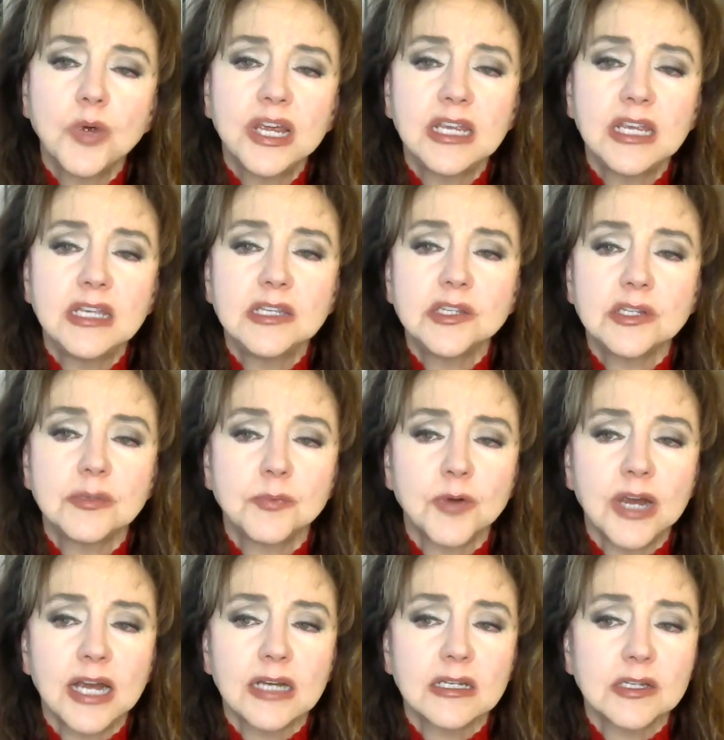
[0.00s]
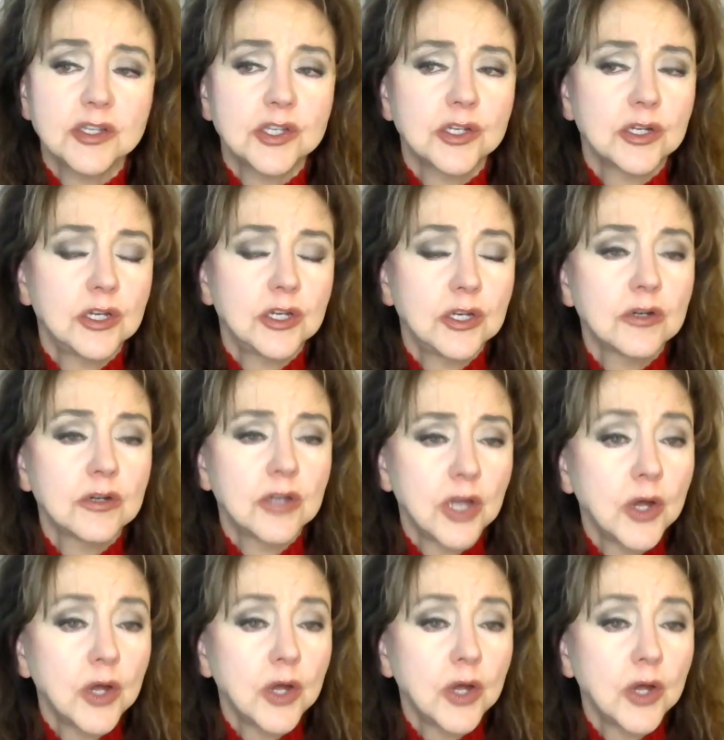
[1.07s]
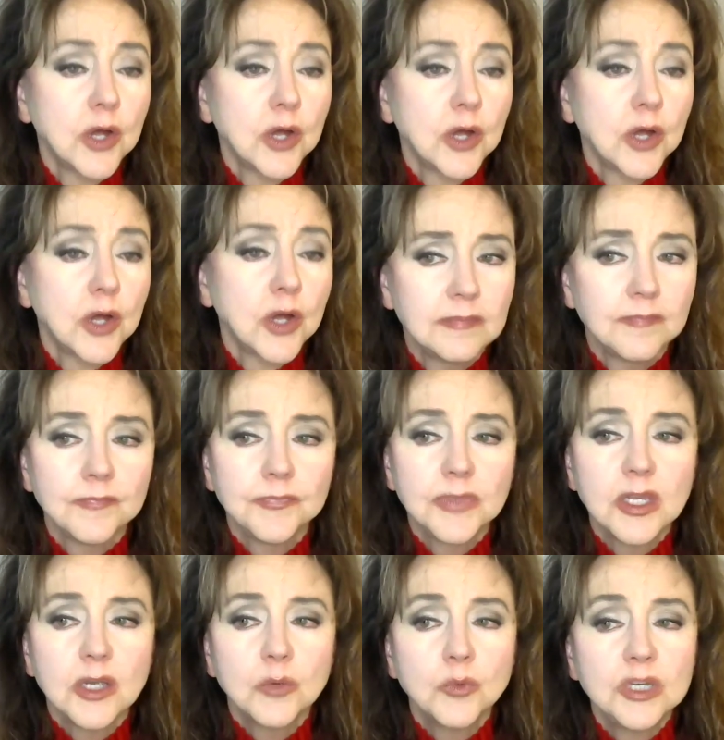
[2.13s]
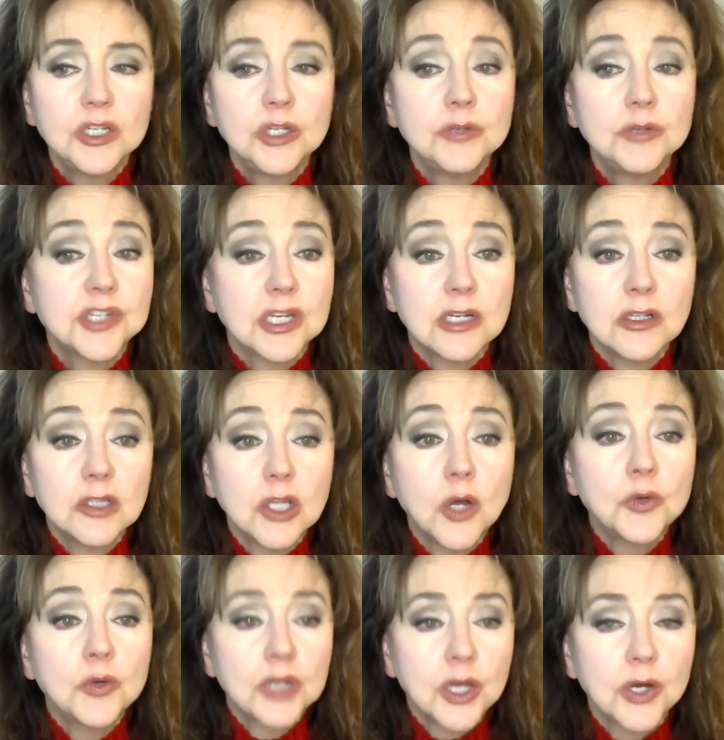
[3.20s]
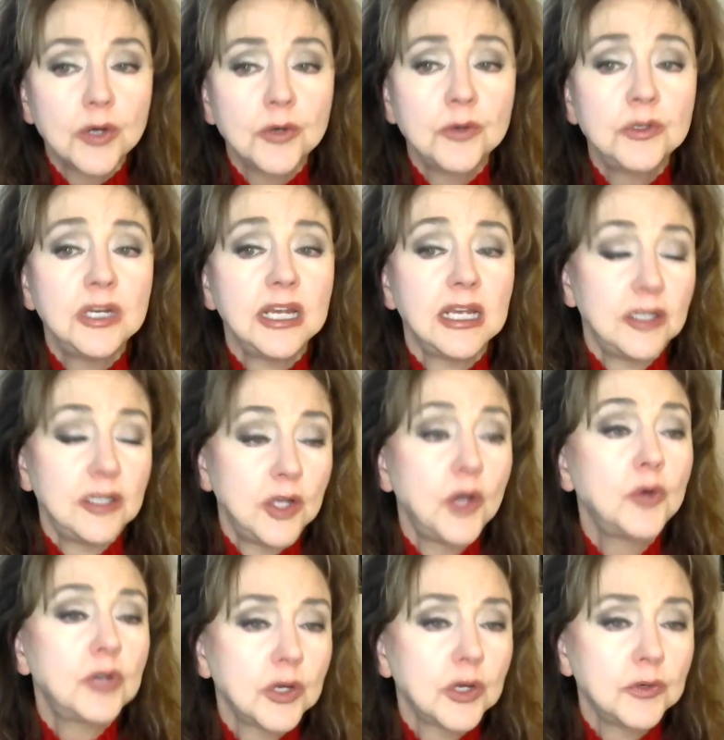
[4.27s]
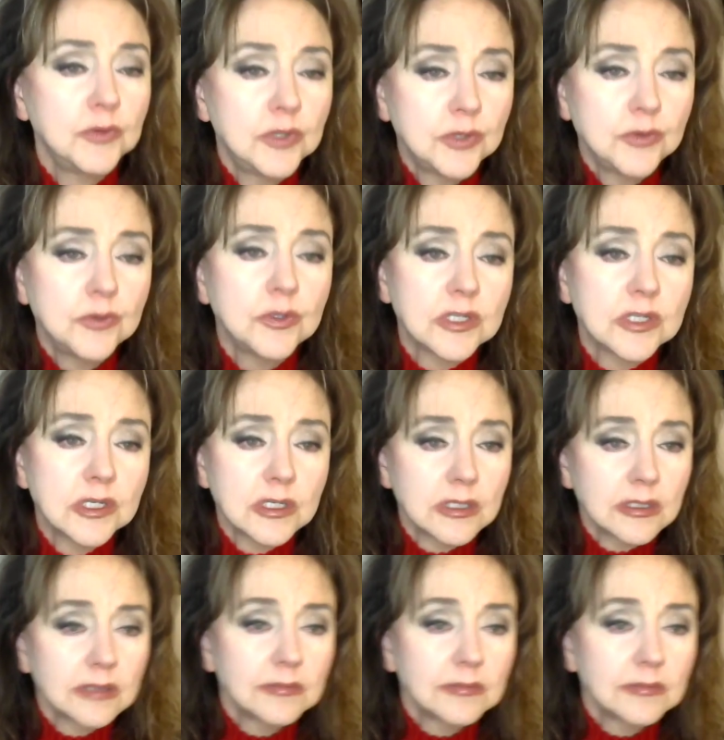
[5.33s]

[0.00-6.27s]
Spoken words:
ways to practice secure coding when using low code and no code tools?